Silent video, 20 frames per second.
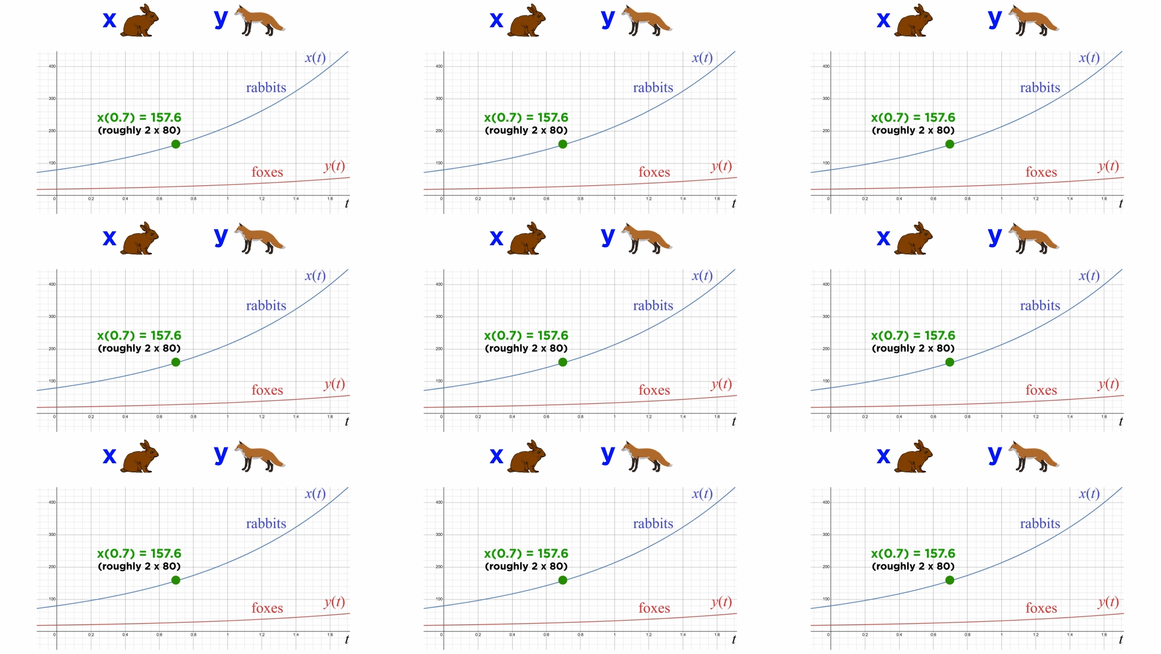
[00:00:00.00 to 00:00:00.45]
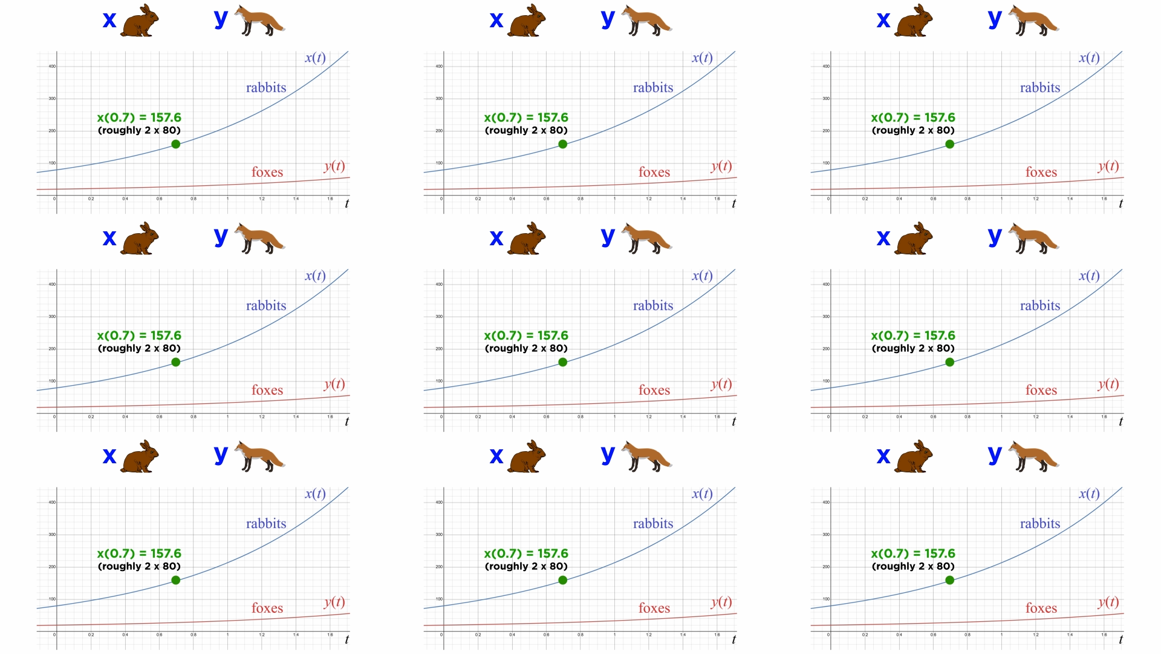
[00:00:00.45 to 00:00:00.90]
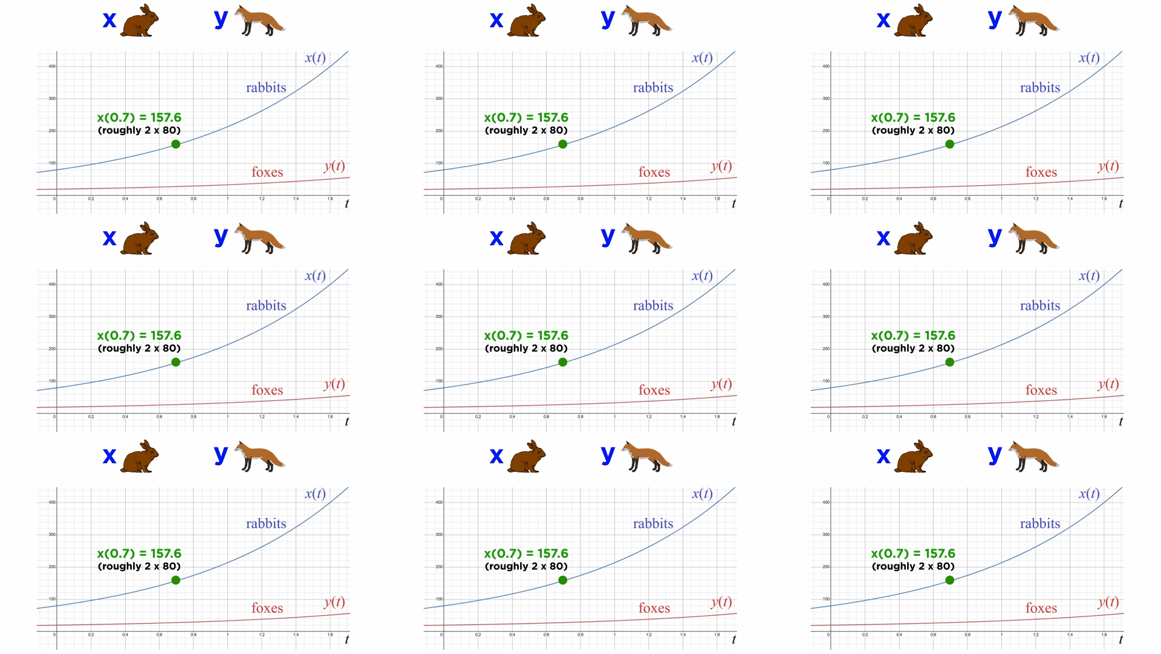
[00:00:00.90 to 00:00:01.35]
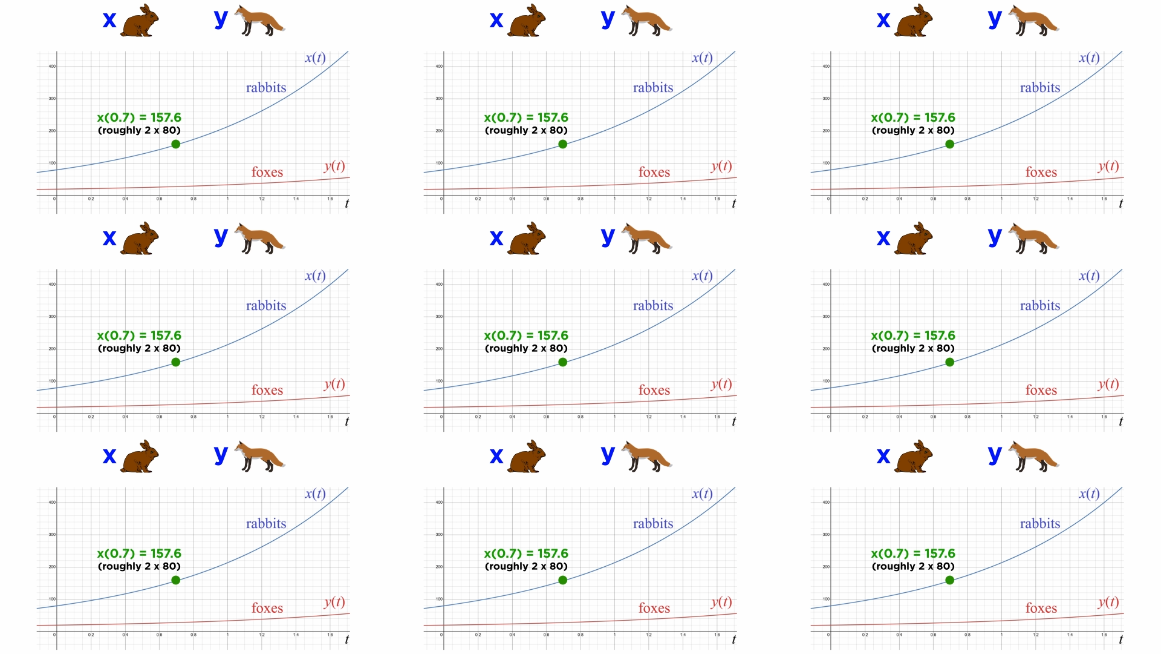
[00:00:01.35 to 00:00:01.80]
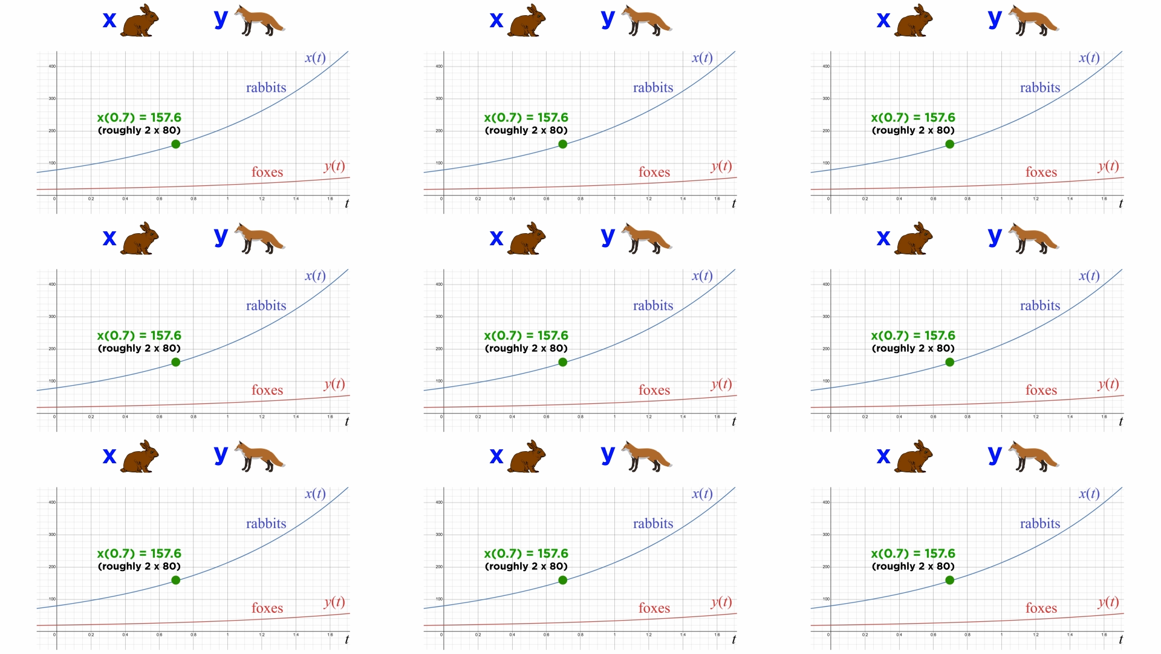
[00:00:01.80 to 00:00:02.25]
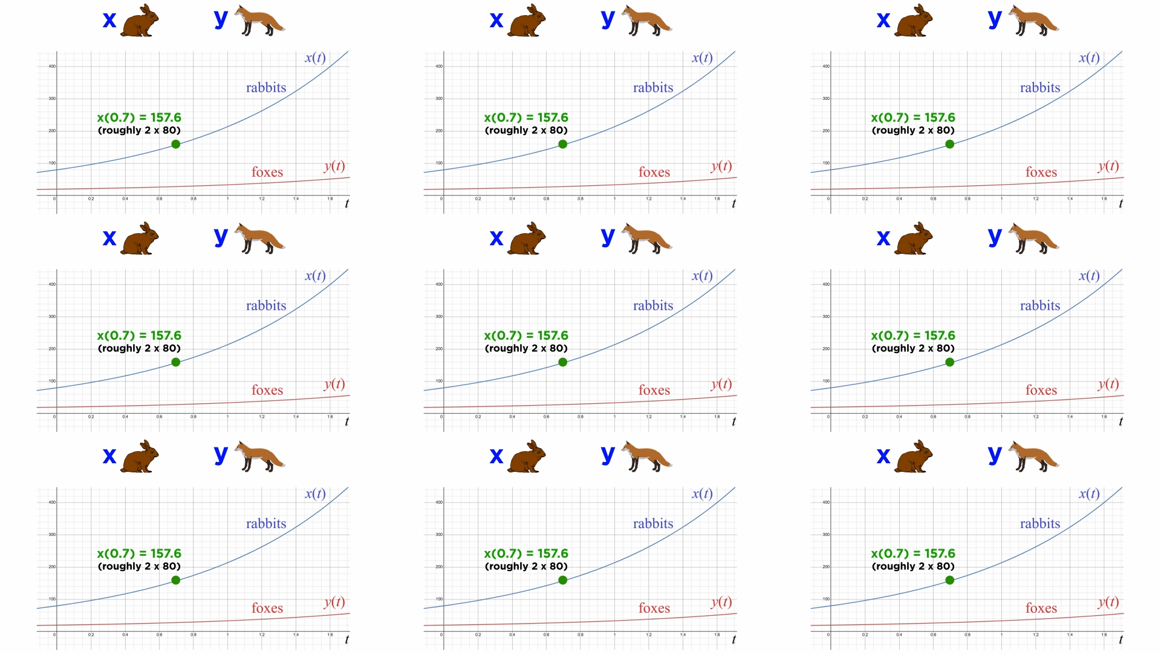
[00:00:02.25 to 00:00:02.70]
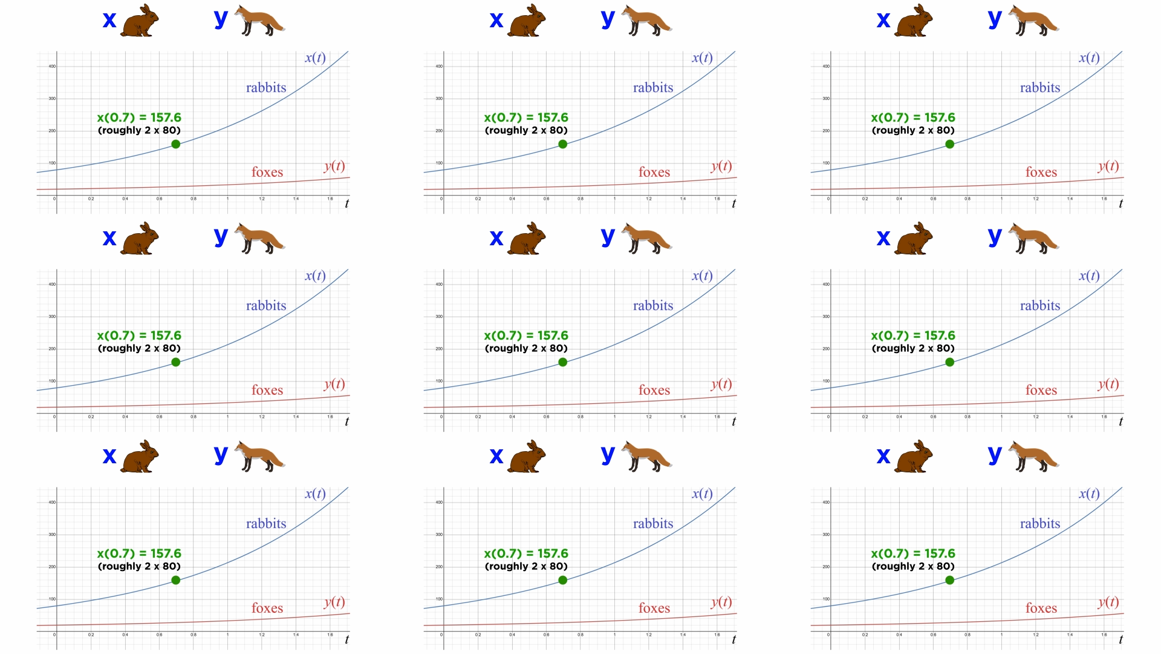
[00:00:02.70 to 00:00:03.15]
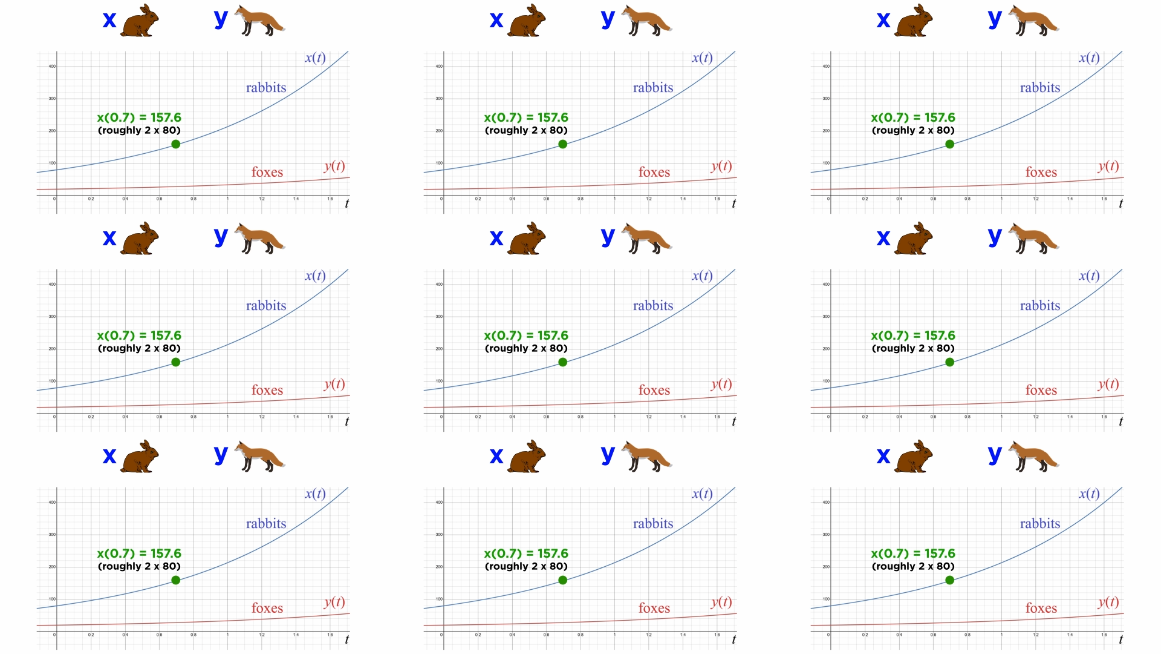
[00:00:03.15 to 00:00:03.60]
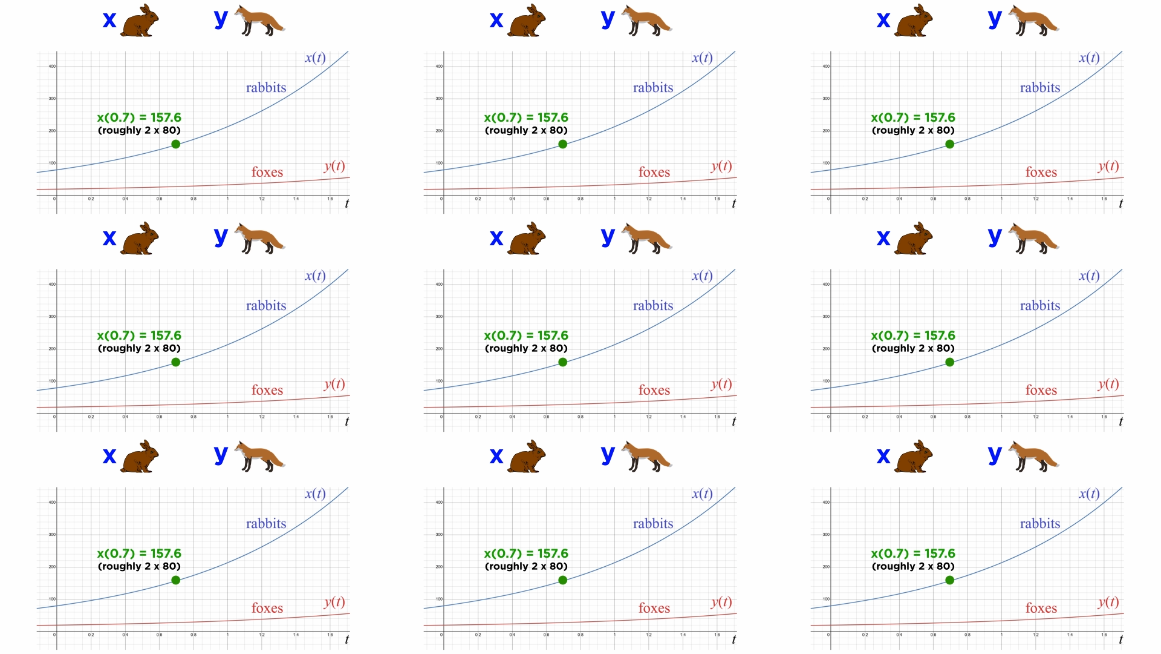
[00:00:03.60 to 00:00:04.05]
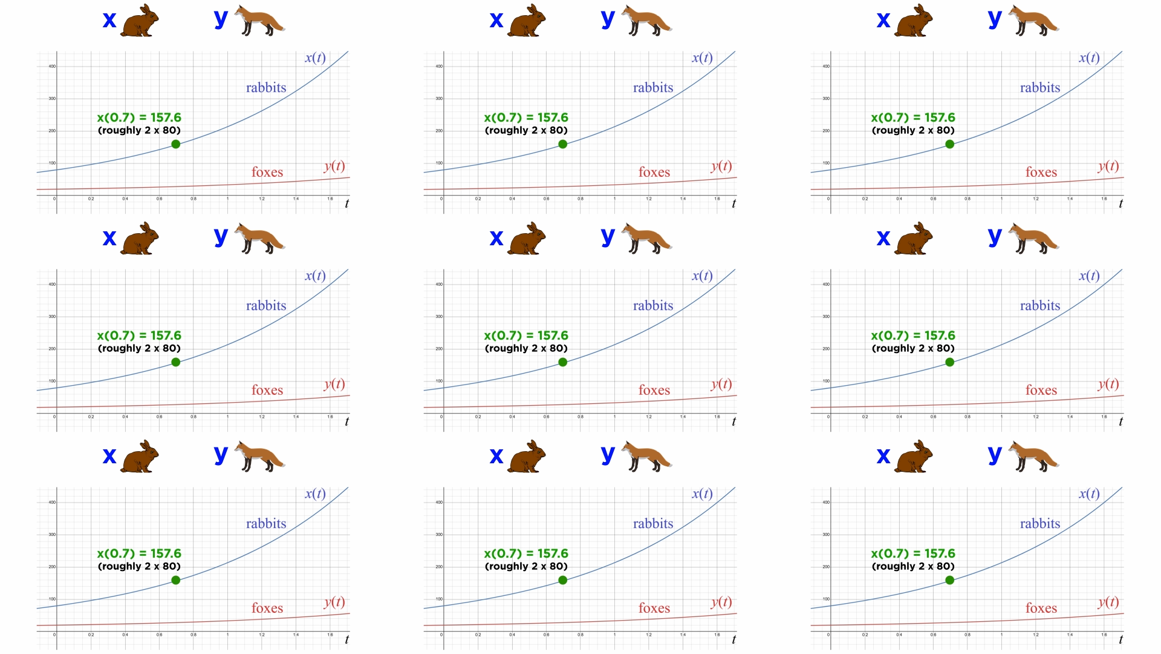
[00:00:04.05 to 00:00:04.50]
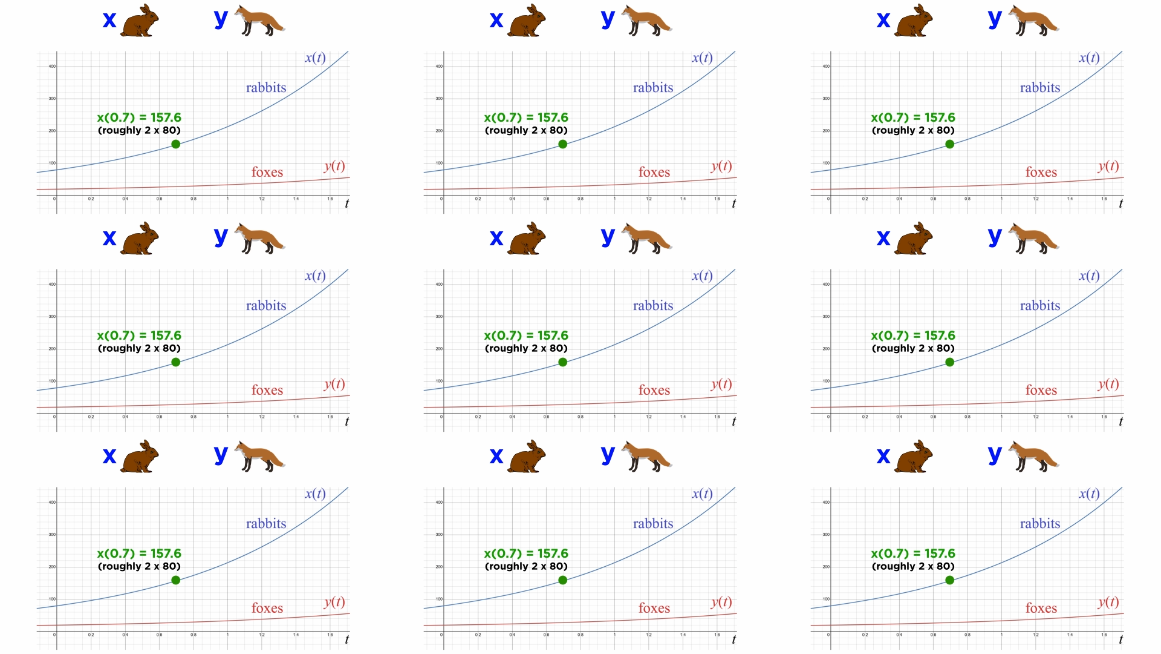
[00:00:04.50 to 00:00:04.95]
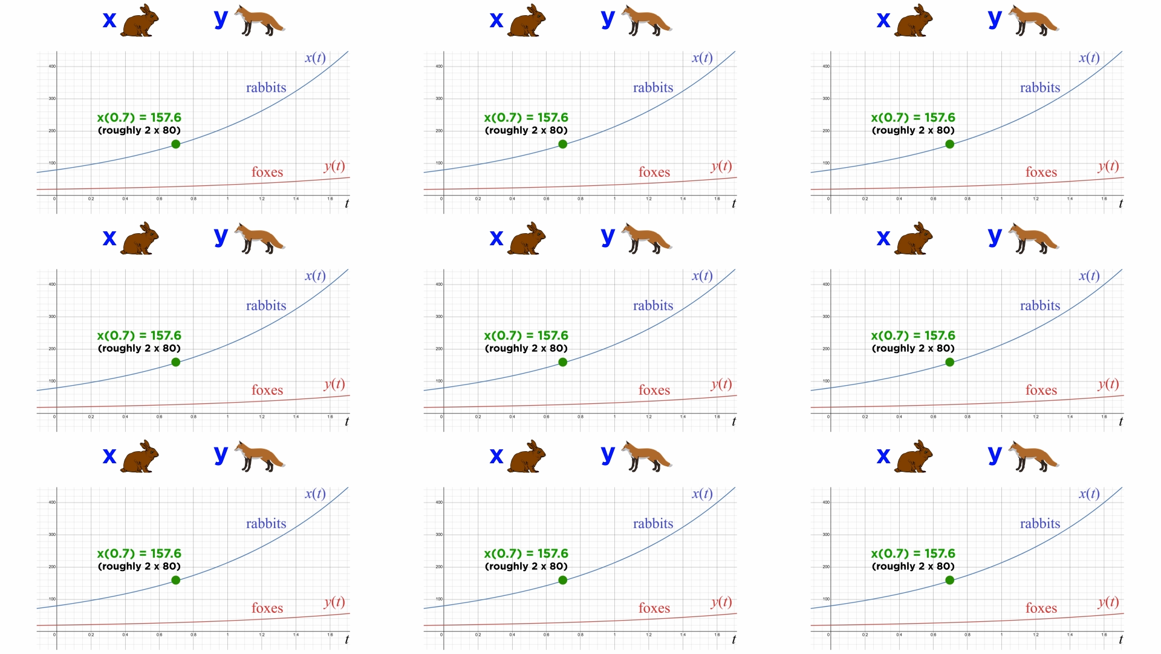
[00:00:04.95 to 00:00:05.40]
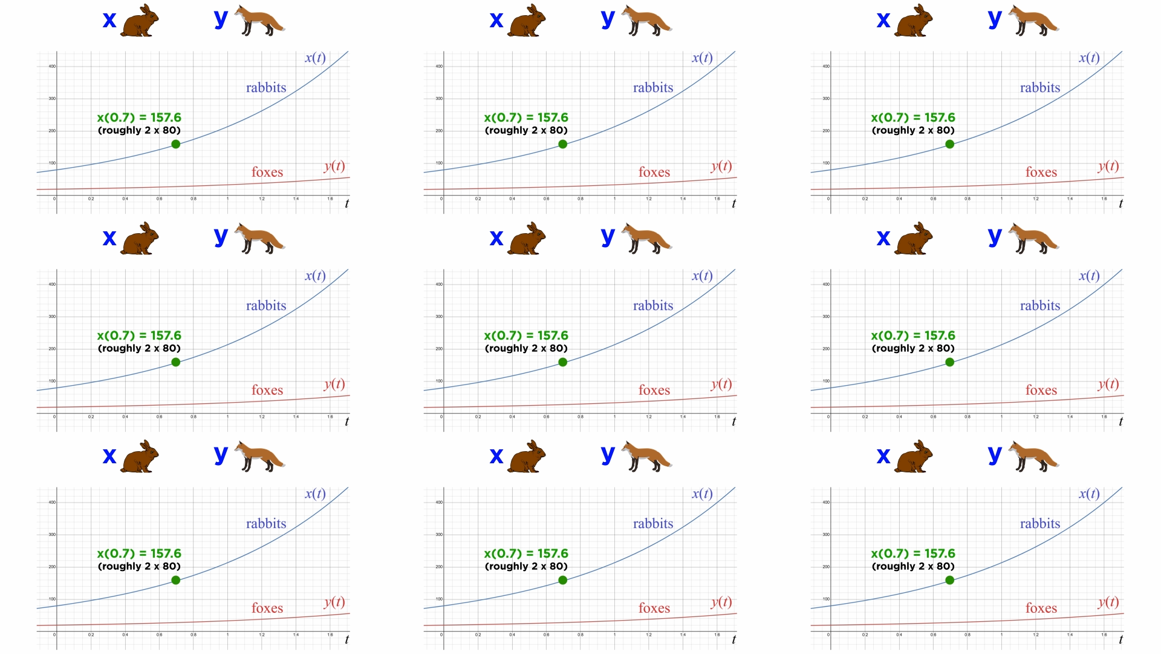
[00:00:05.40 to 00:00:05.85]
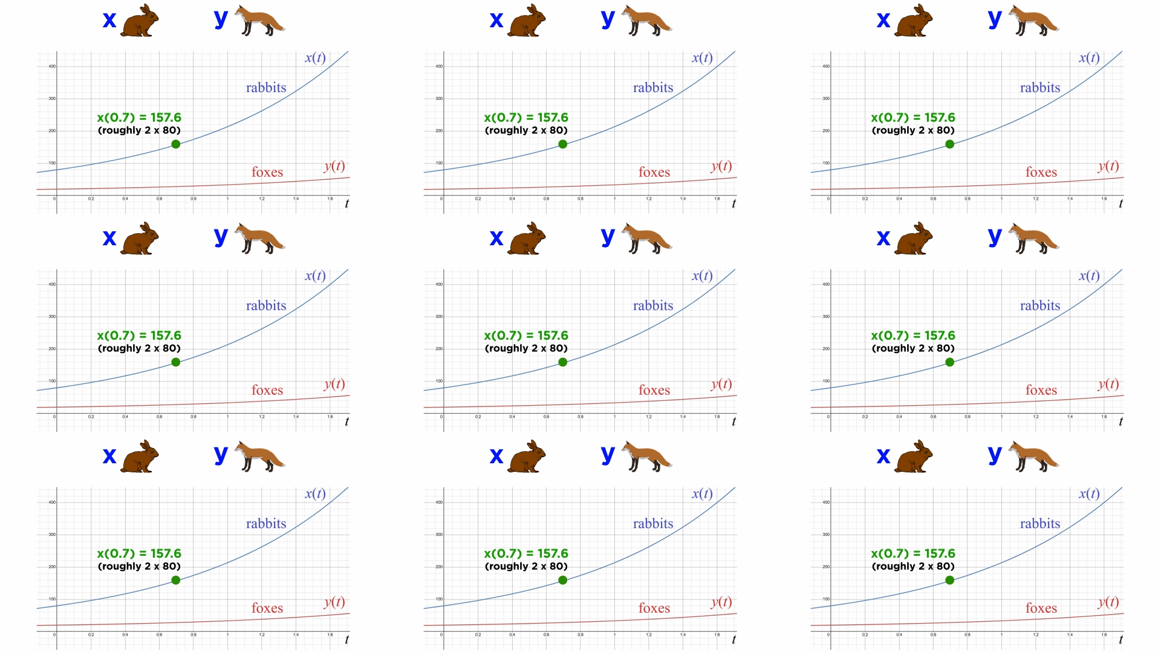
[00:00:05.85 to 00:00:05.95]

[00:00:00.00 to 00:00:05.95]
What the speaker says: [unreadable: no face in view]